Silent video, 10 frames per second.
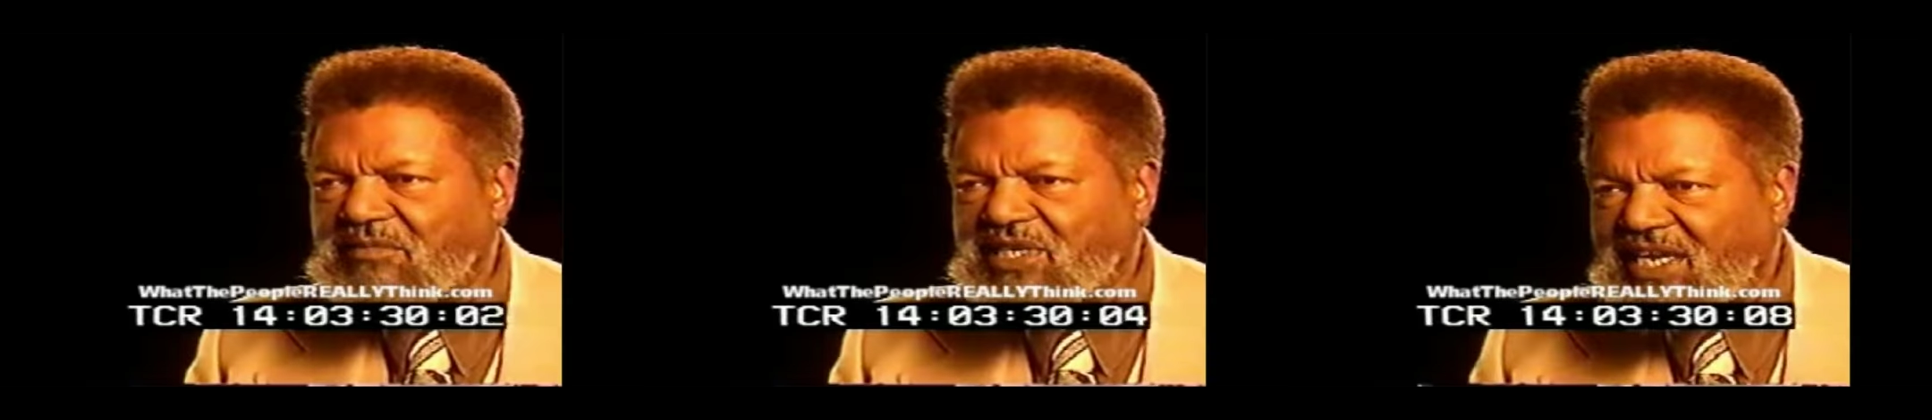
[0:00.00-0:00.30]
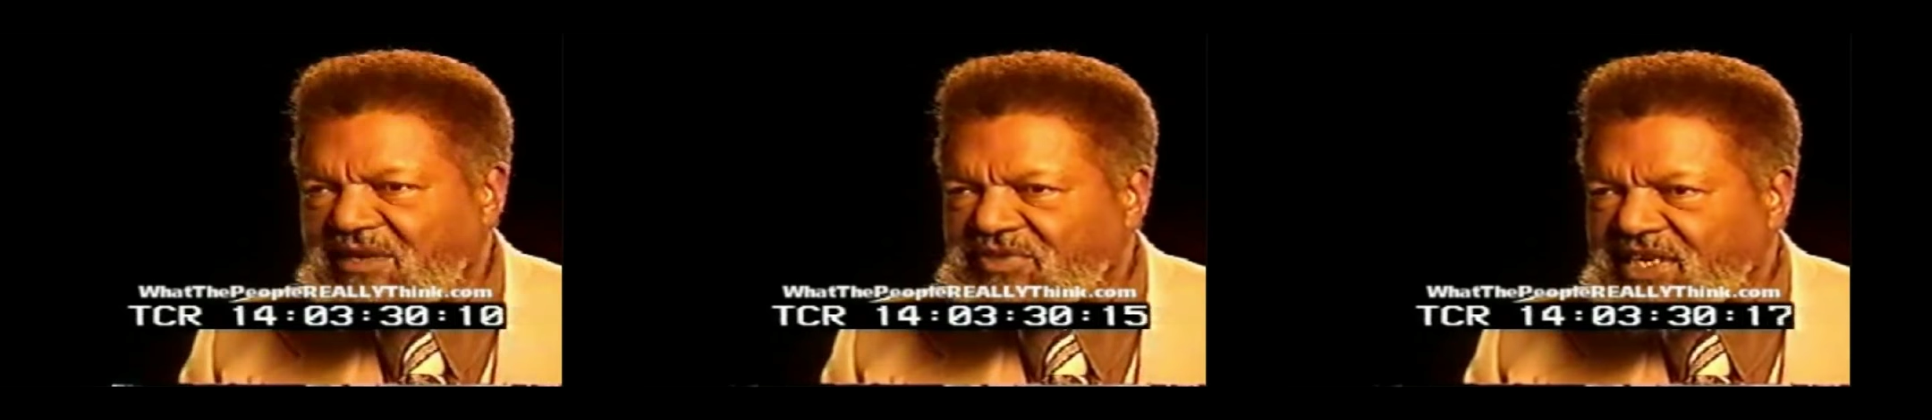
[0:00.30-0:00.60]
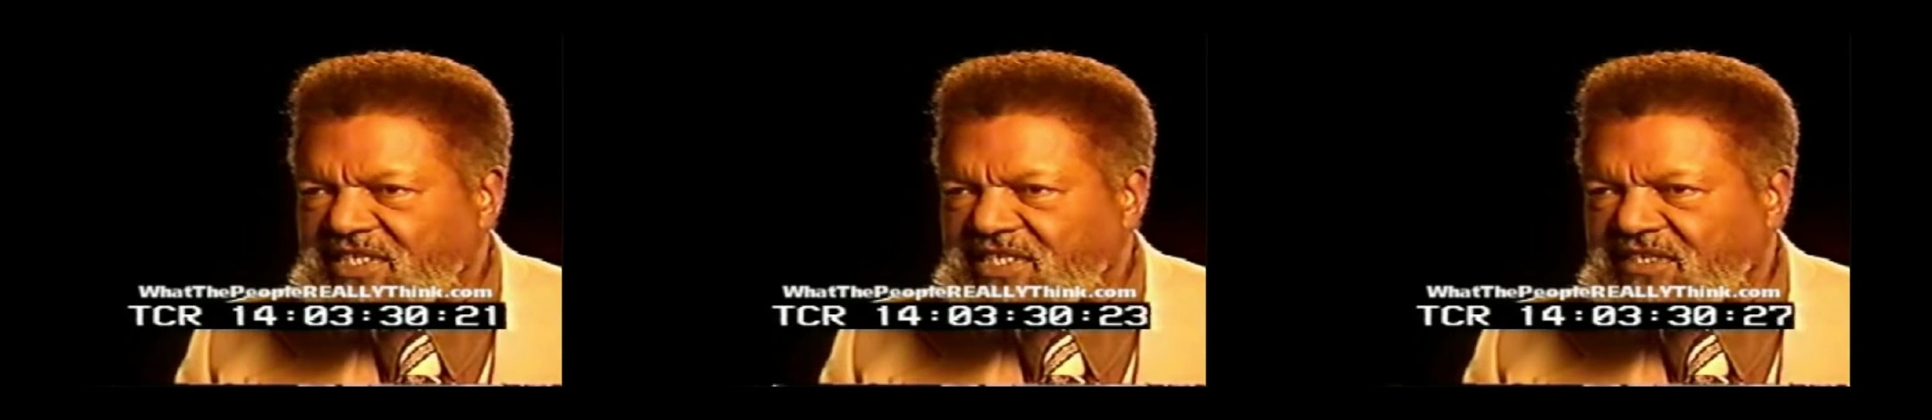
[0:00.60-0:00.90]
became
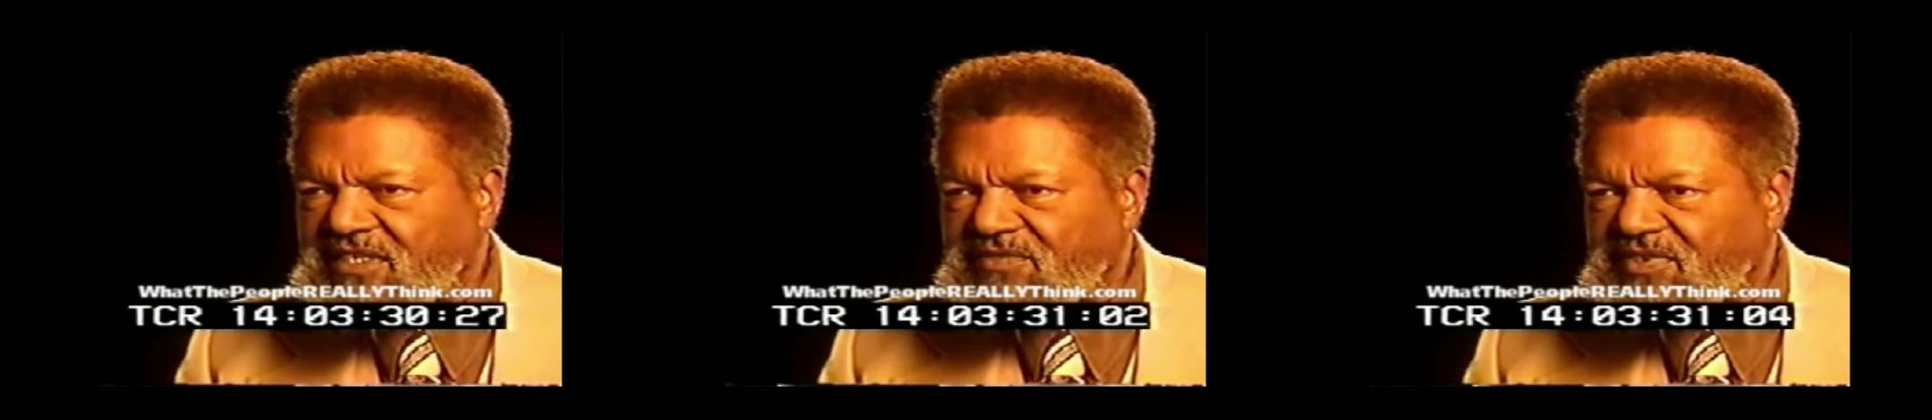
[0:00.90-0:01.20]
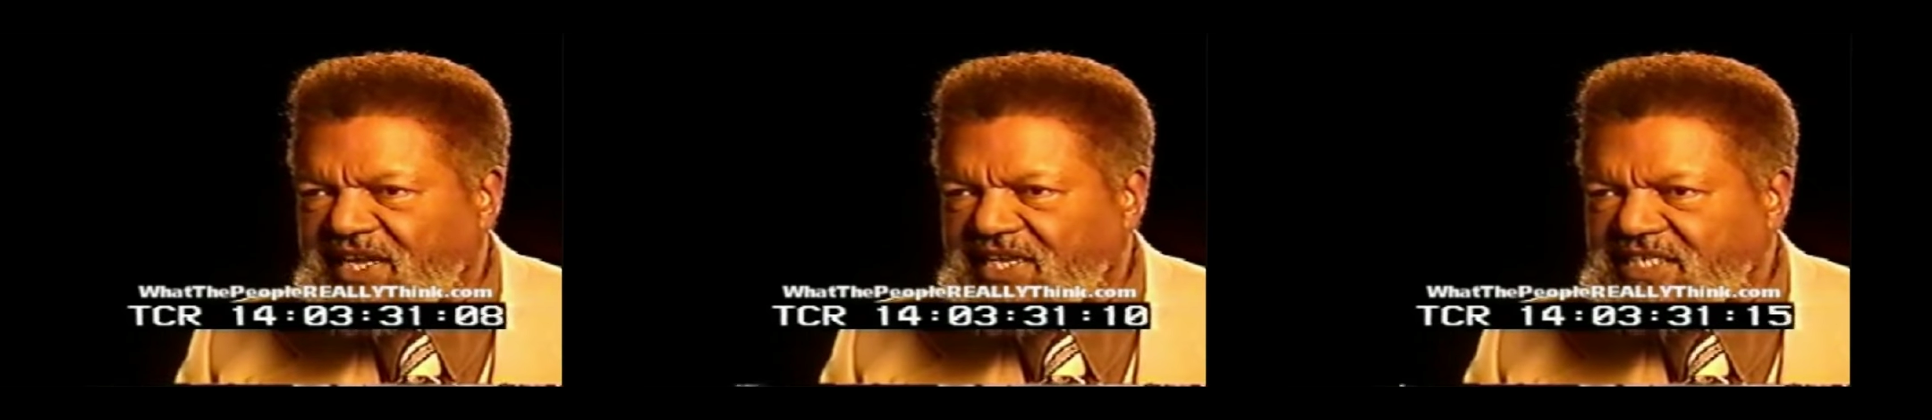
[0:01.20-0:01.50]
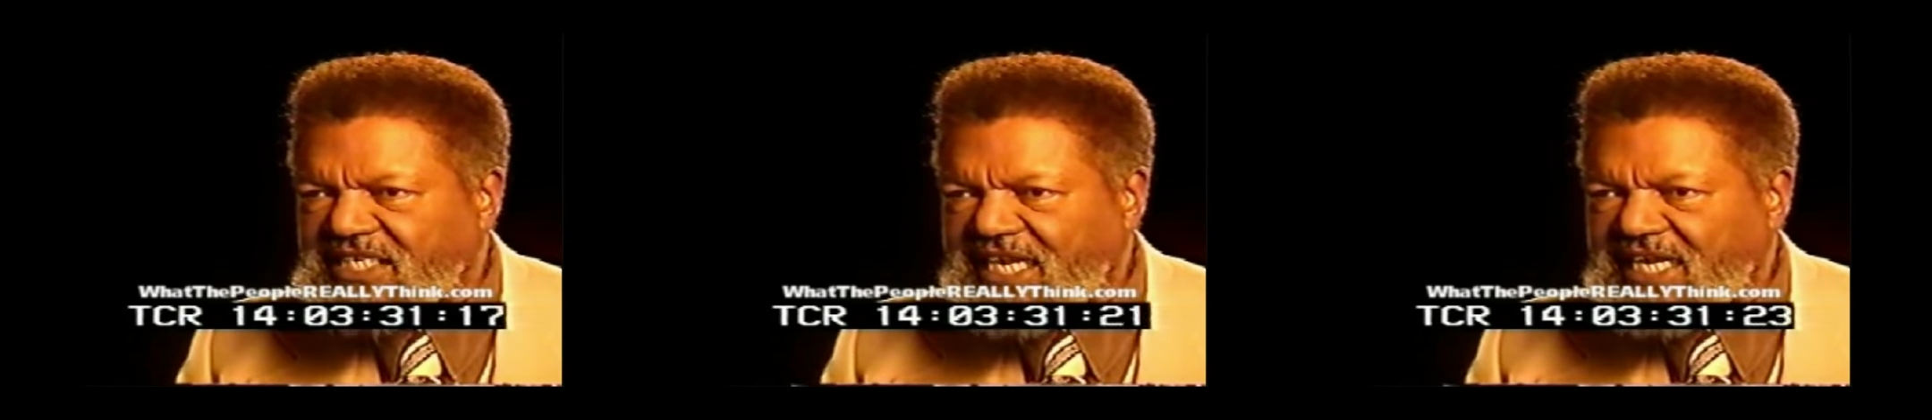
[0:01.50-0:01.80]
president of the
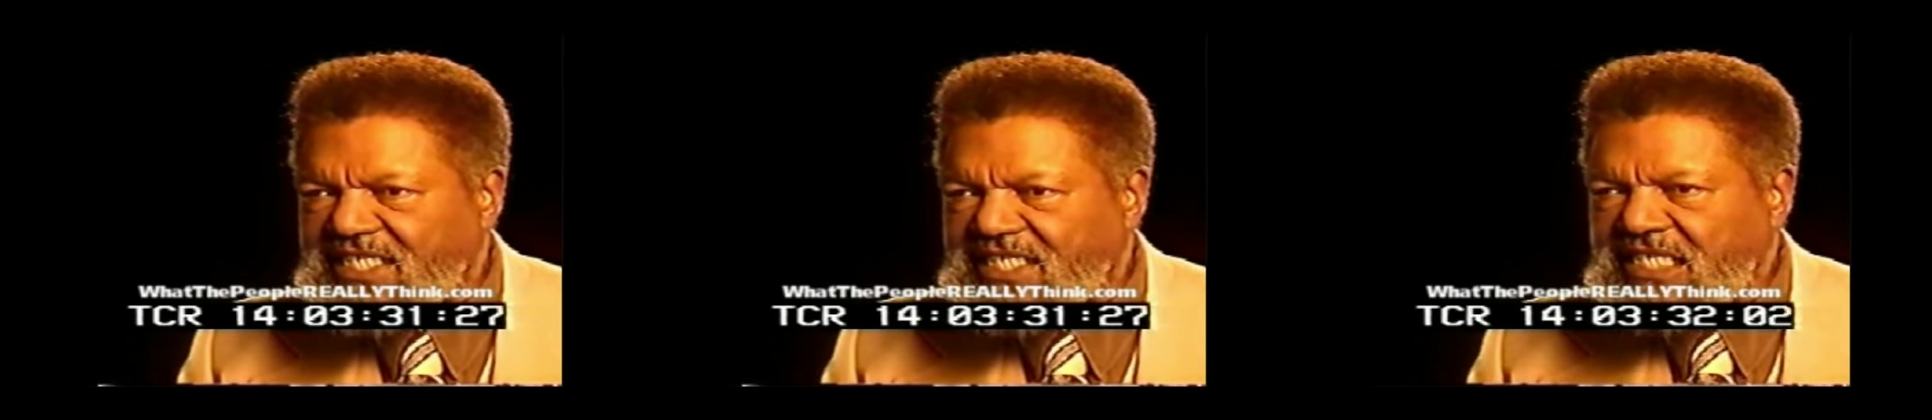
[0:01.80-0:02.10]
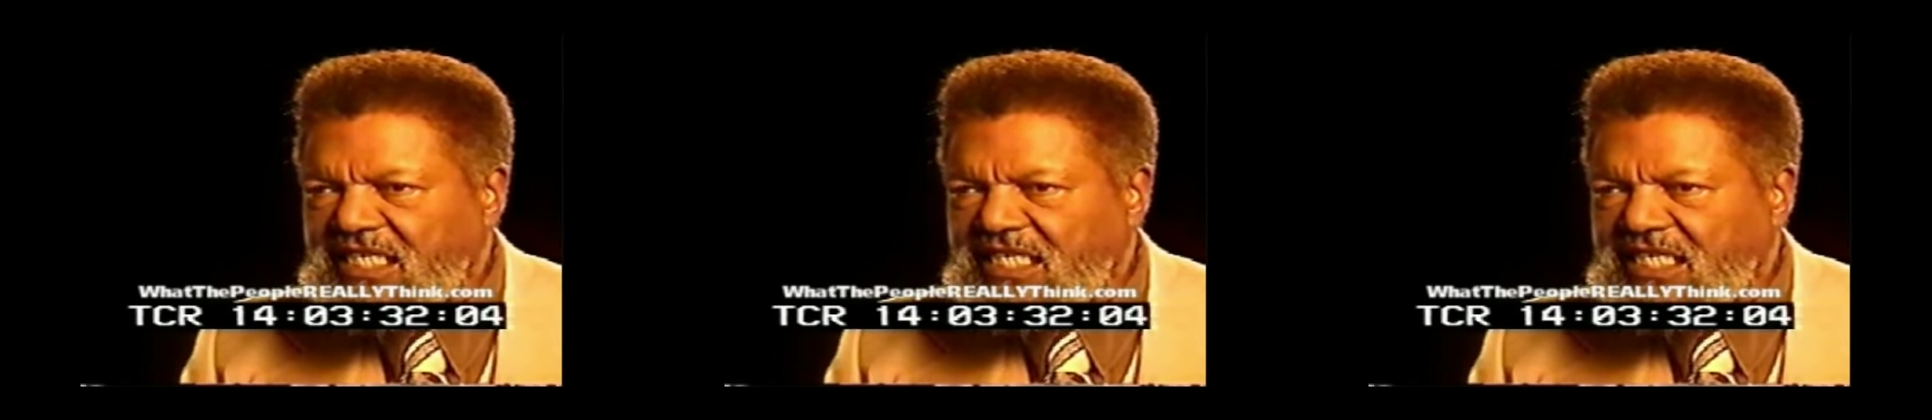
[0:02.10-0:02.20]
United States.